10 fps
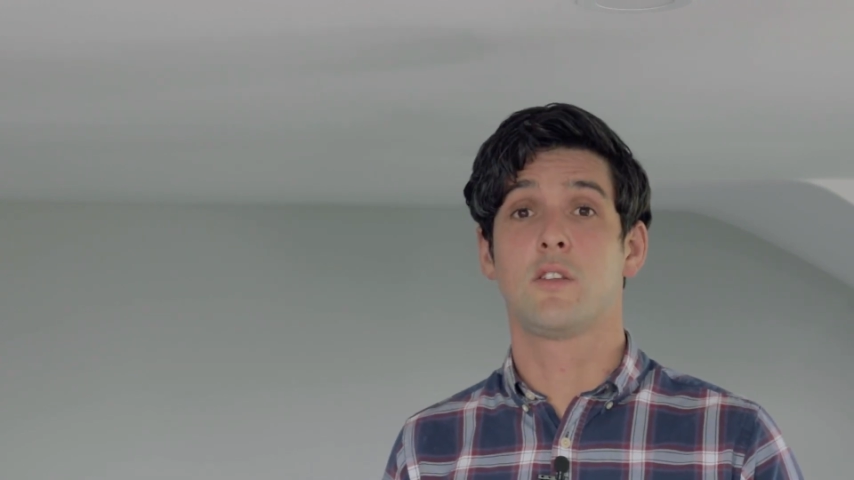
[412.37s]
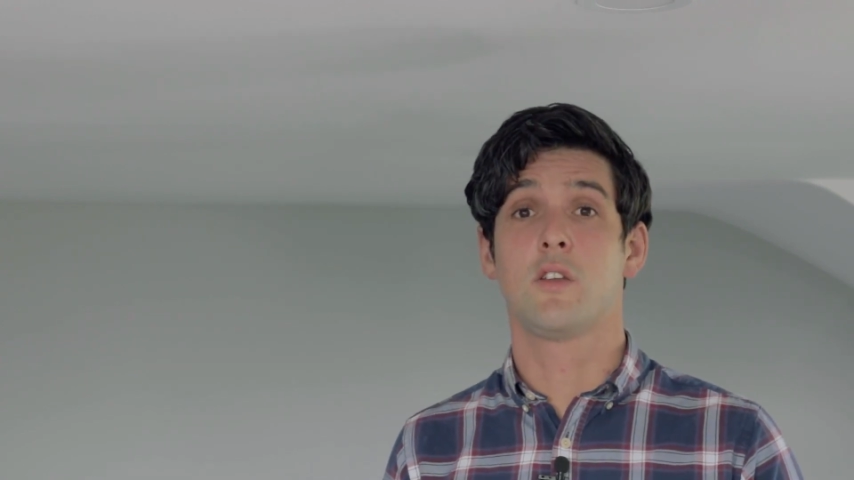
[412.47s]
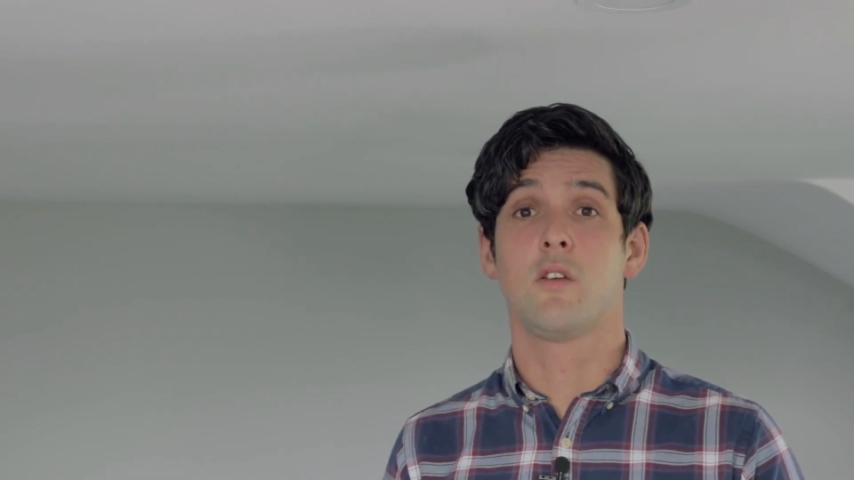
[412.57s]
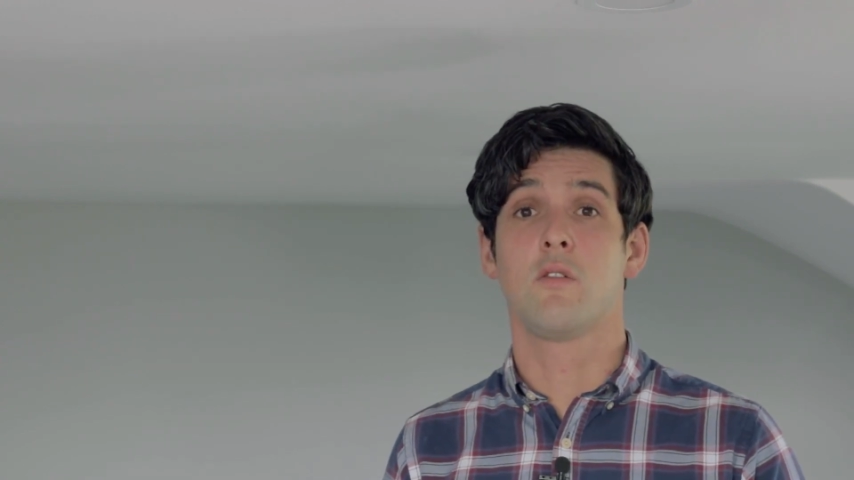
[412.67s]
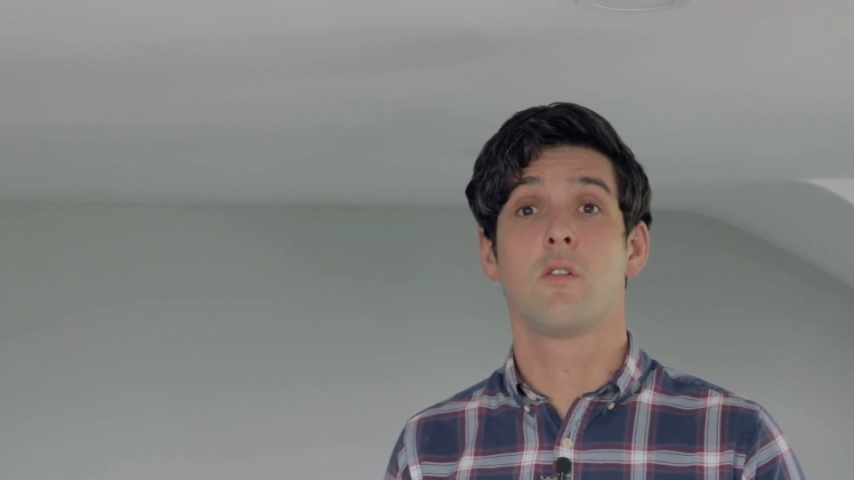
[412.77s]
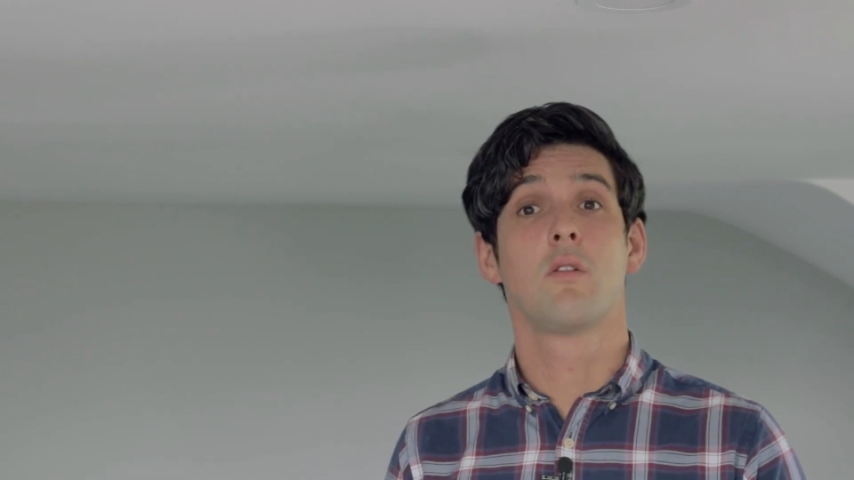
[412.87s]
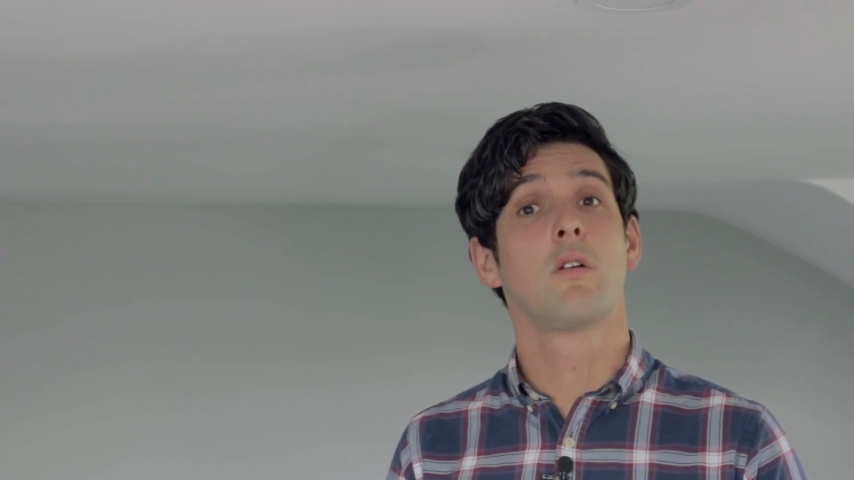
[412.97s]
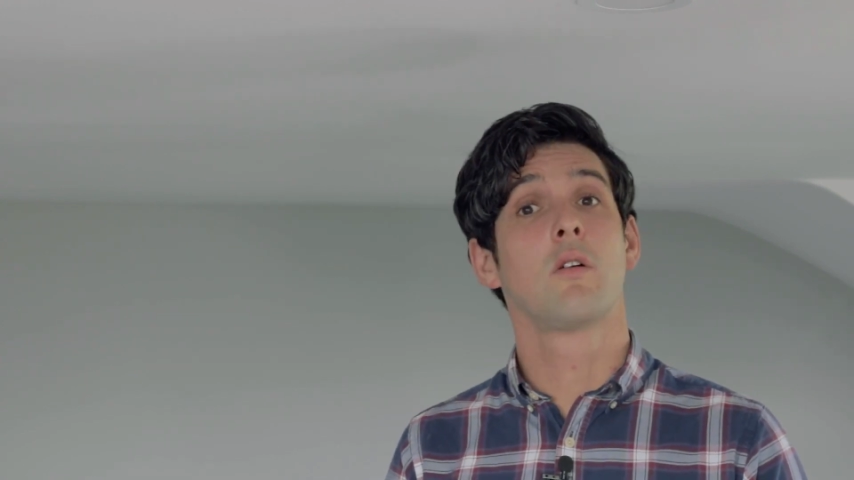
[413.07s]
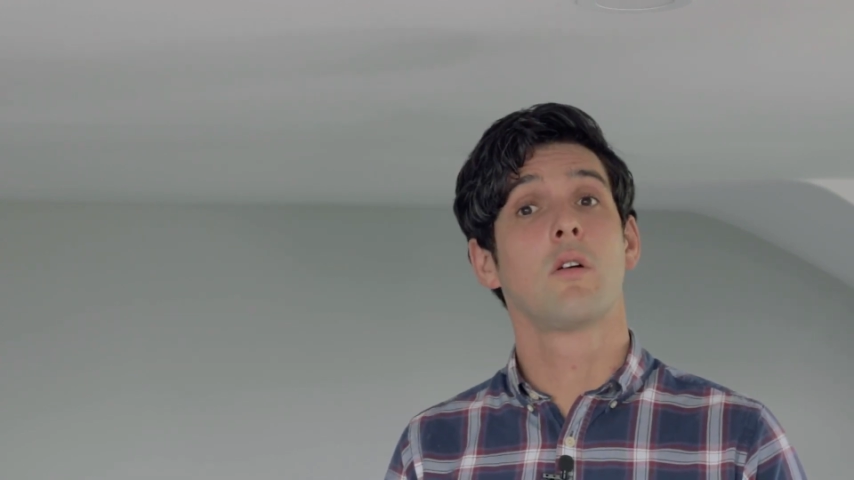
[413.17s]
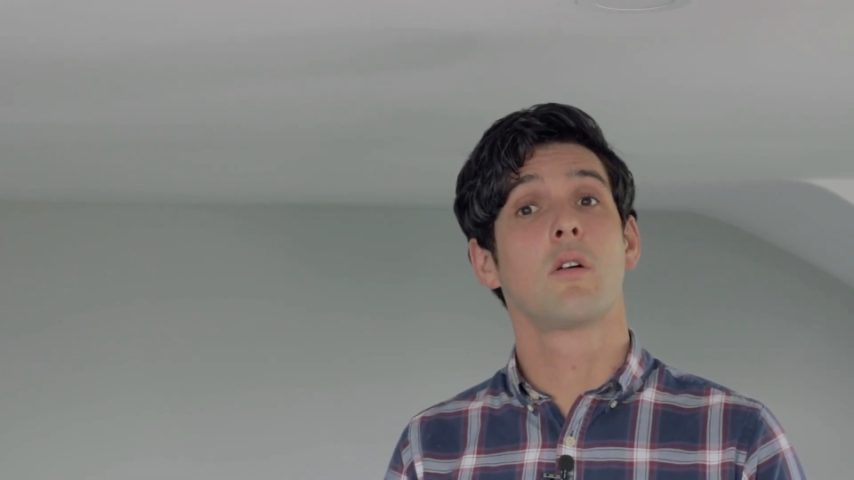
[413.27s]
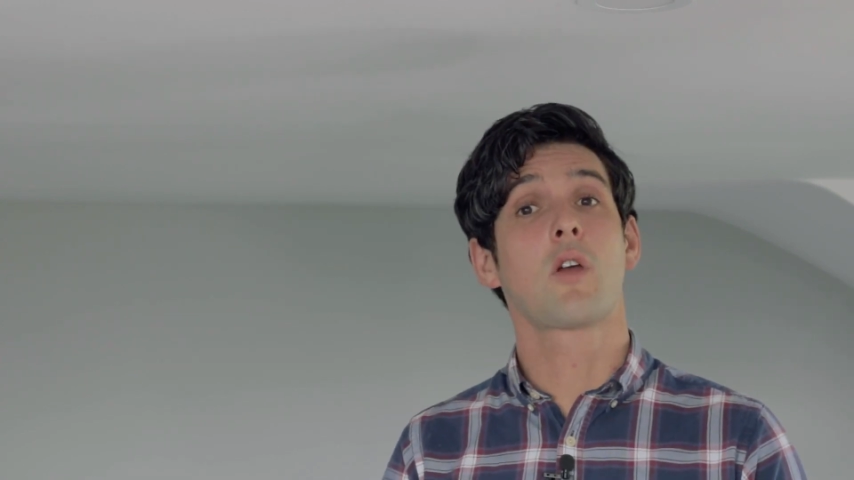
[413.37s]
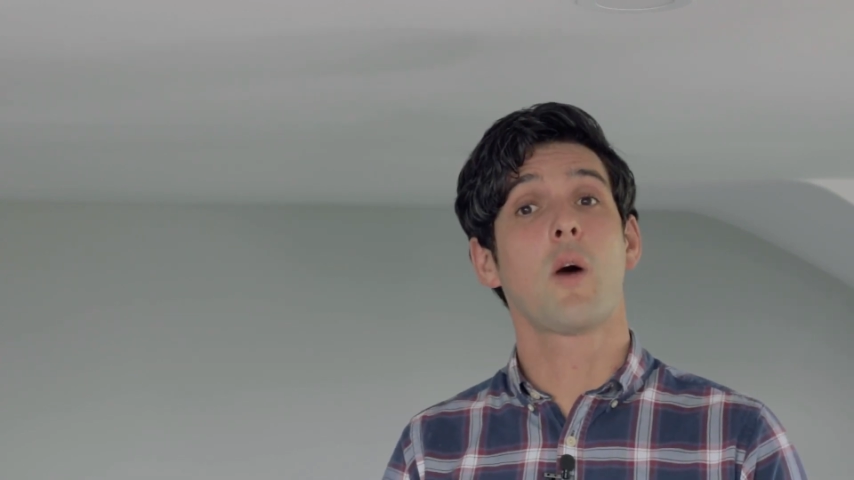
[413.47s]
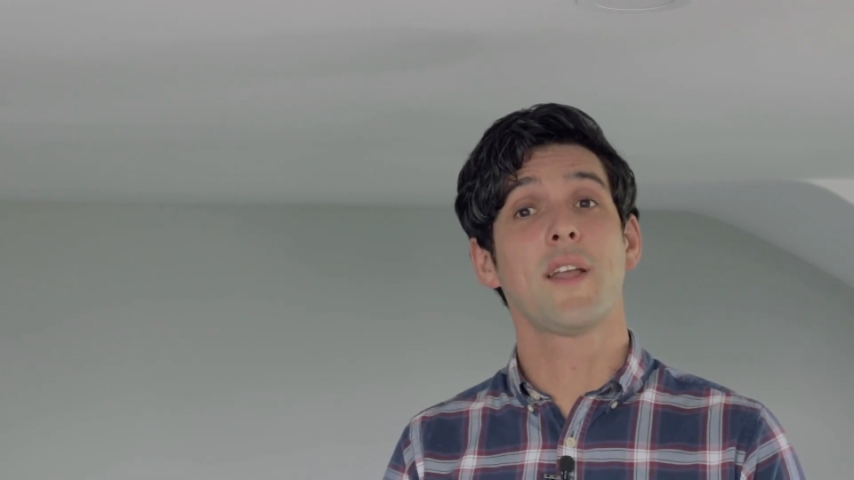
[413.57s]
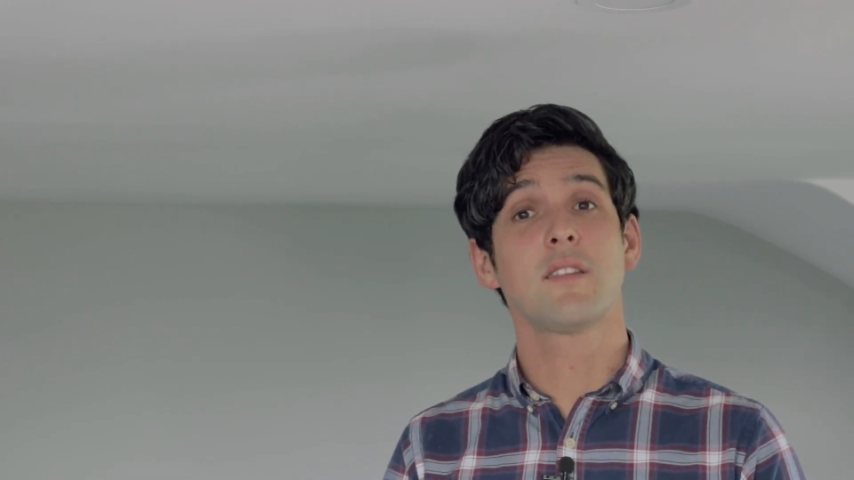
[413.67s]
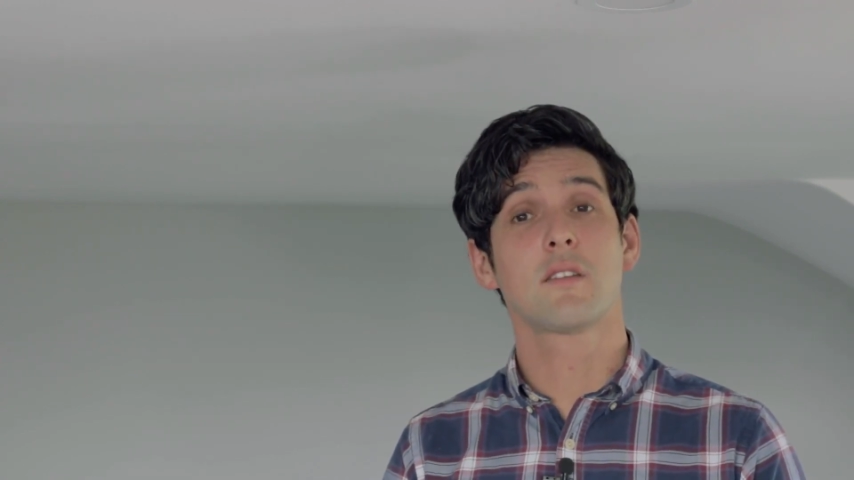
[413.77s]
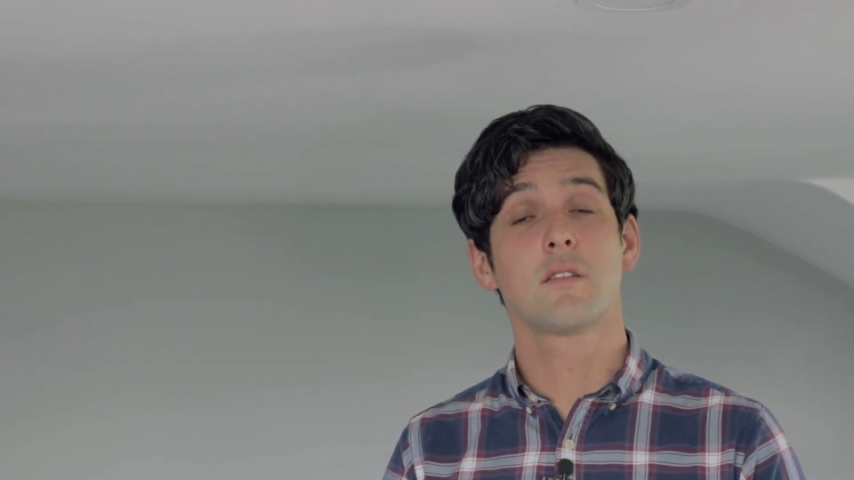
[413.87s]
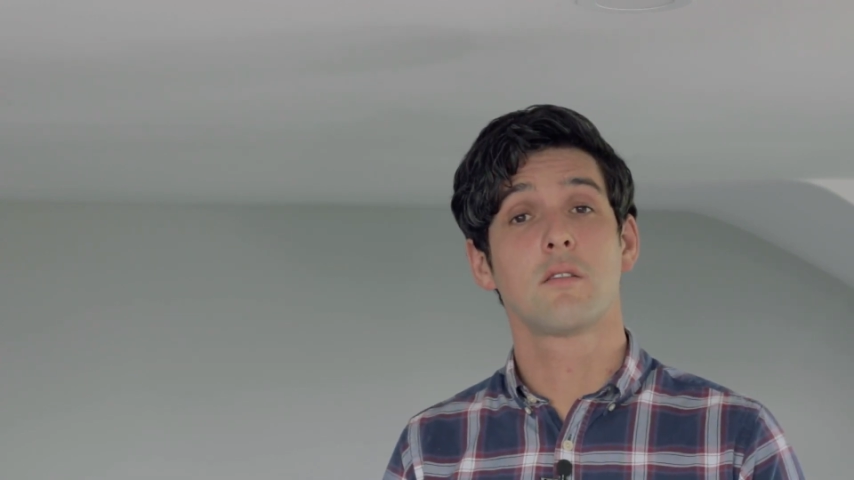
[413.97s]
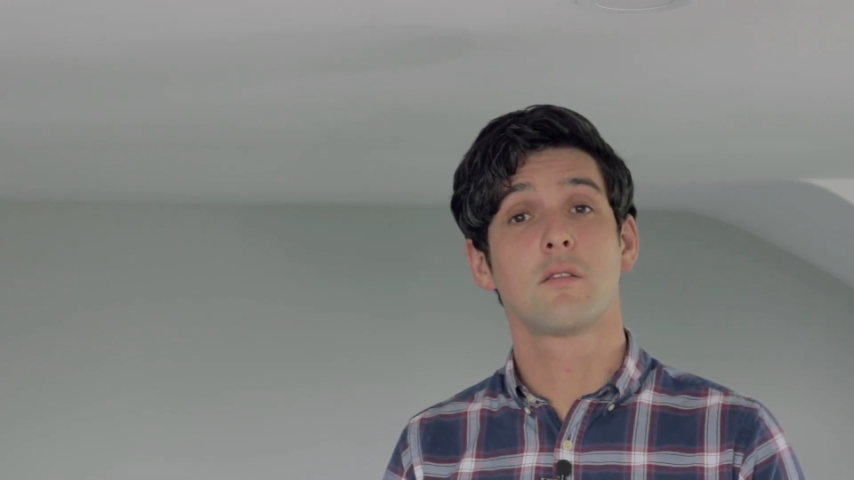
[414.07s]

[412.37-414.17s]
to comment